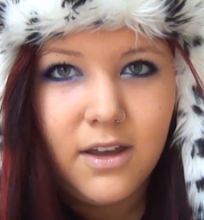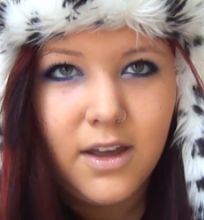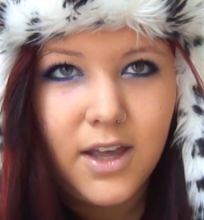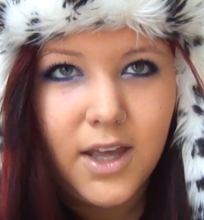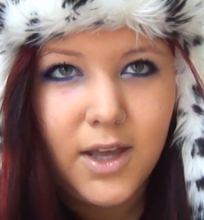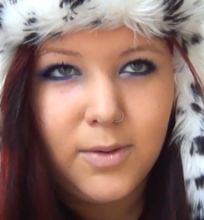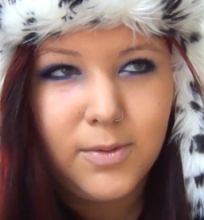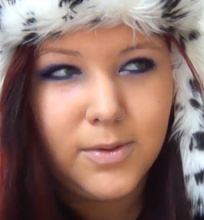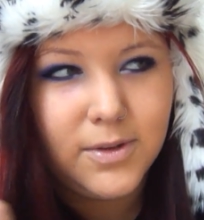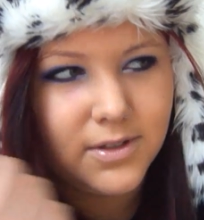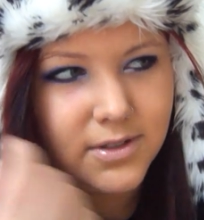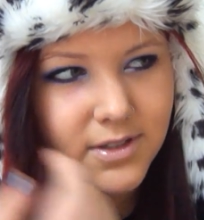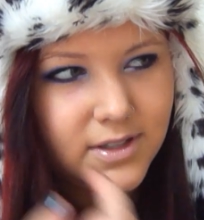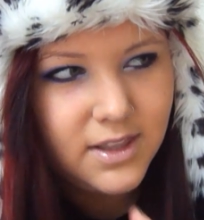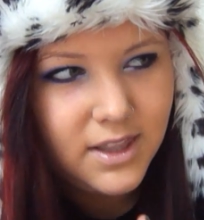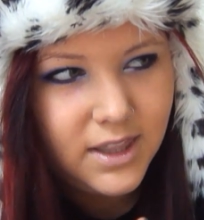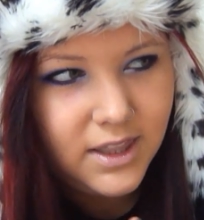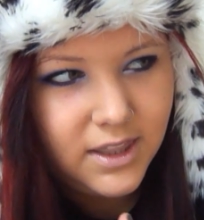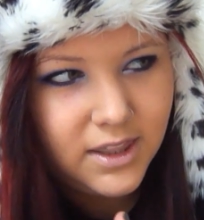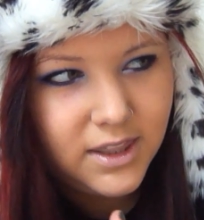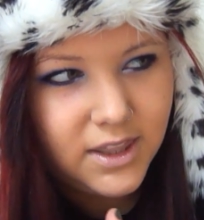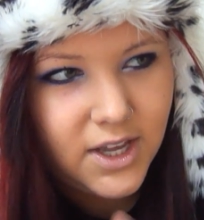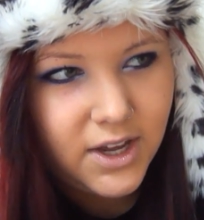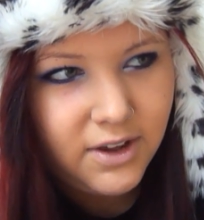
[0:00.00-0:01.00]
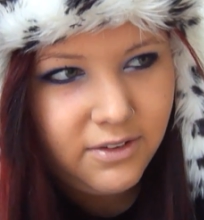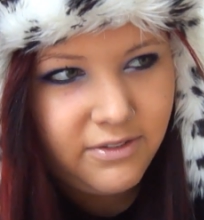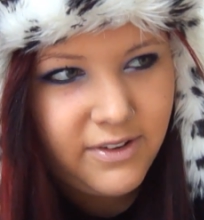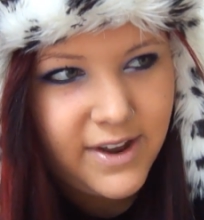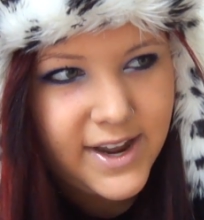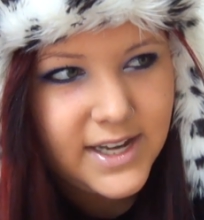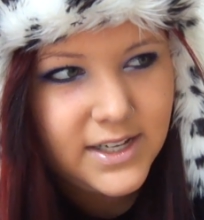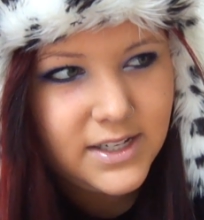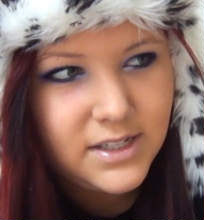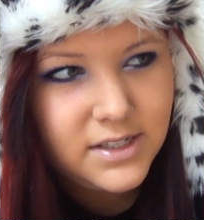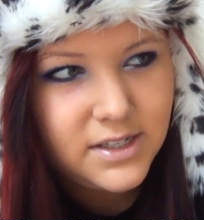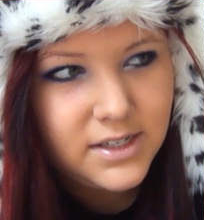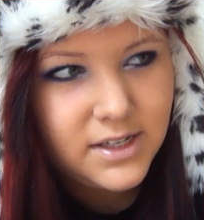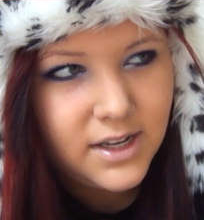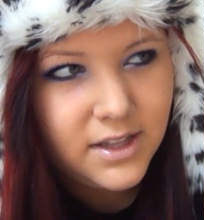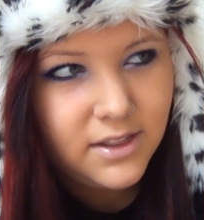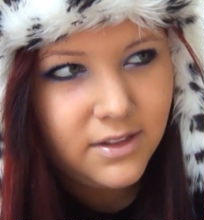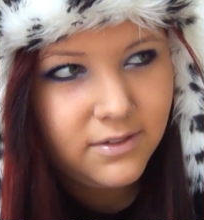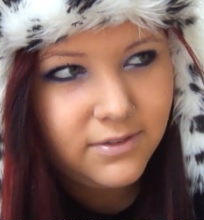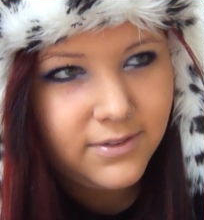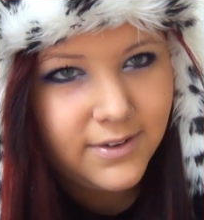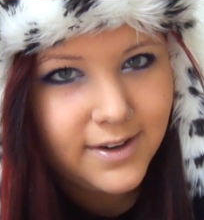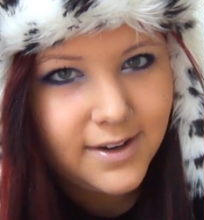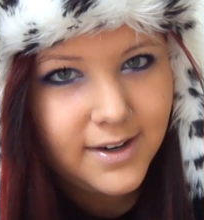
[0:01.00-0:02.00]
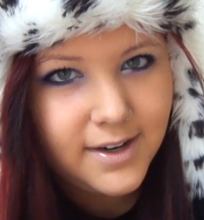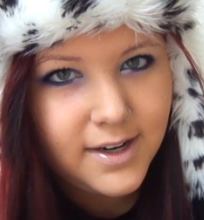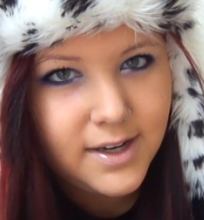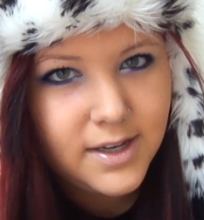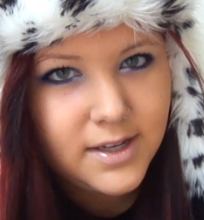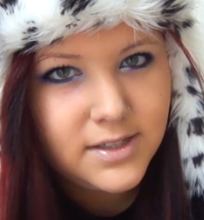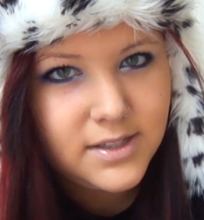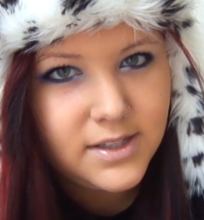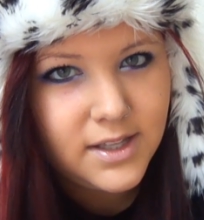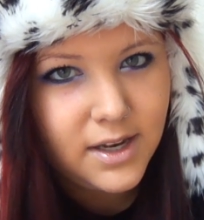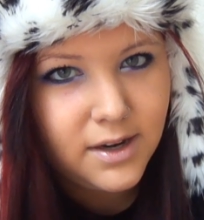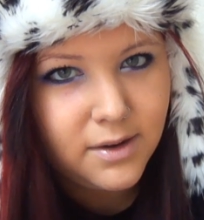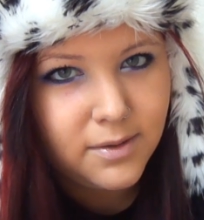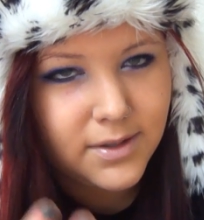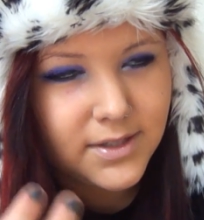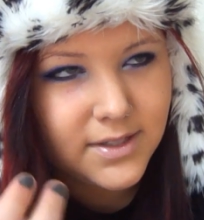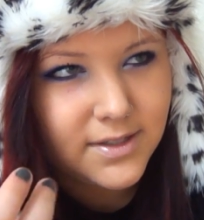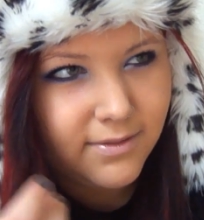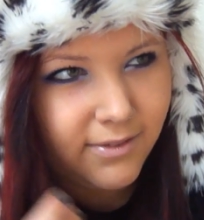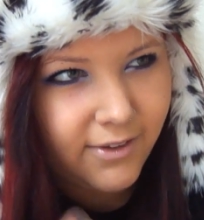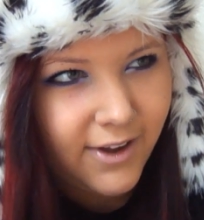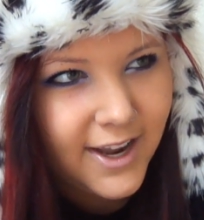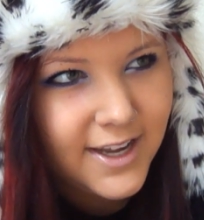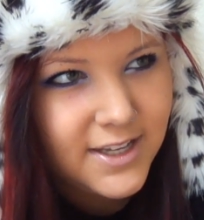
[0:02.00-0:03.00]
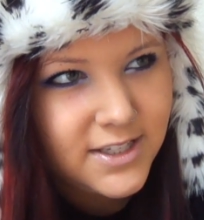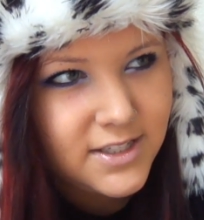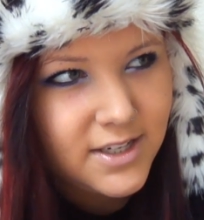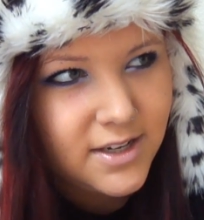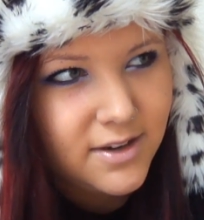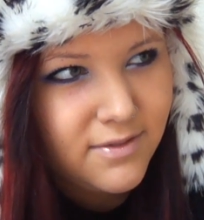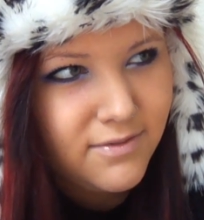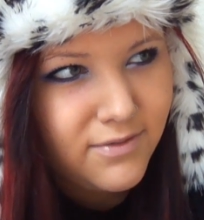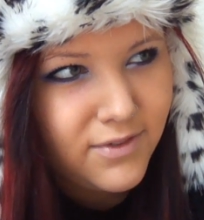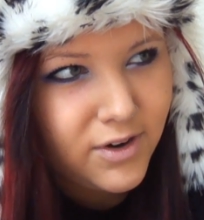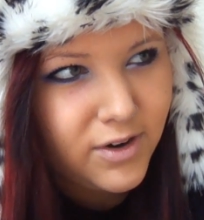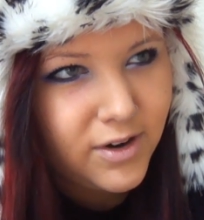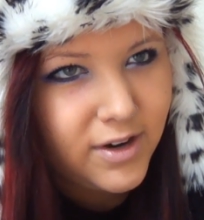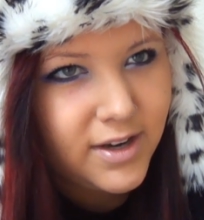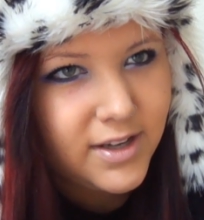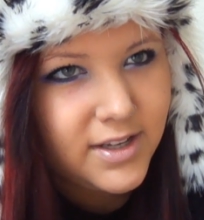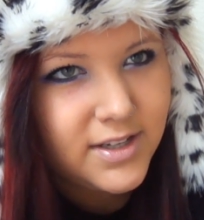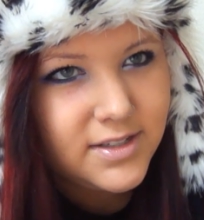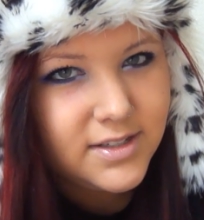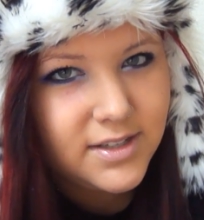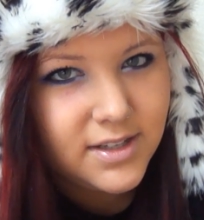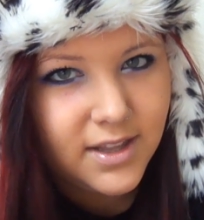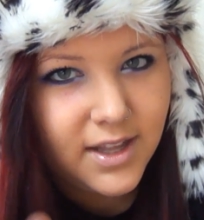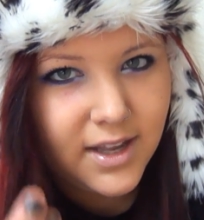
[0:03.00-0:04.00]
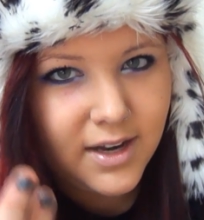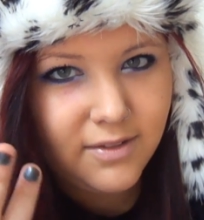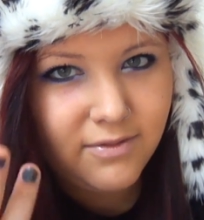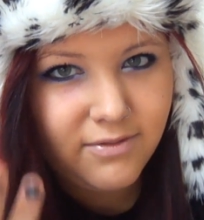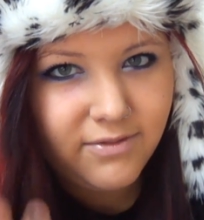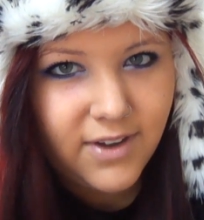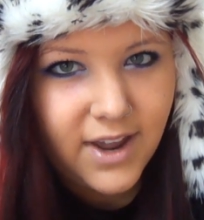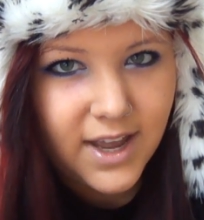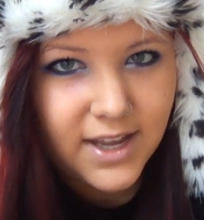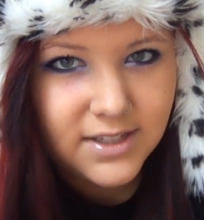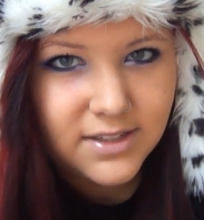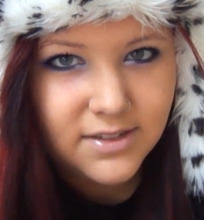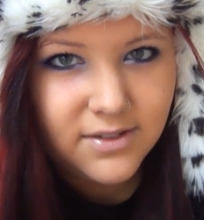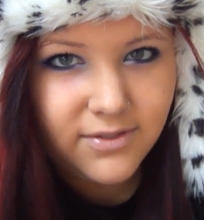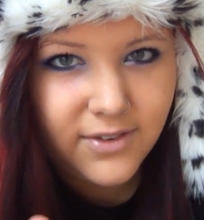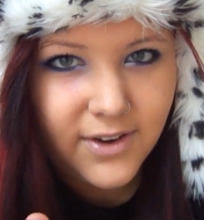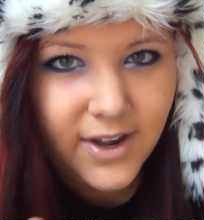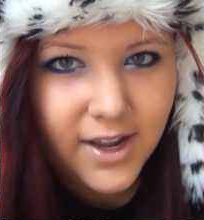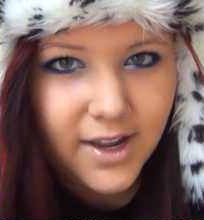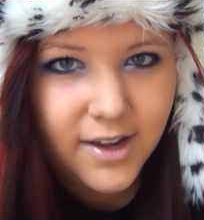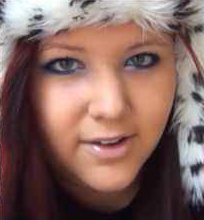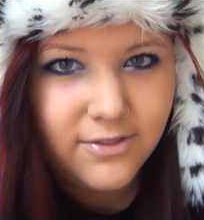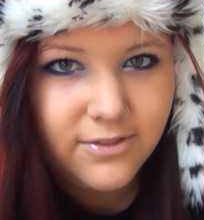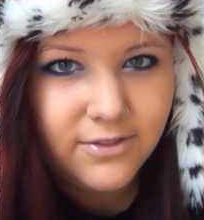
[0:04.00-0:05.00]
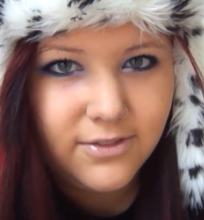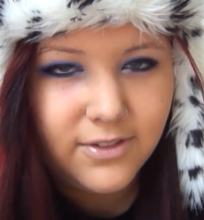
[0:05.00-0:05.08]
it was The Fast and the Furious, then it was Fast and Furious, and then Fast 5.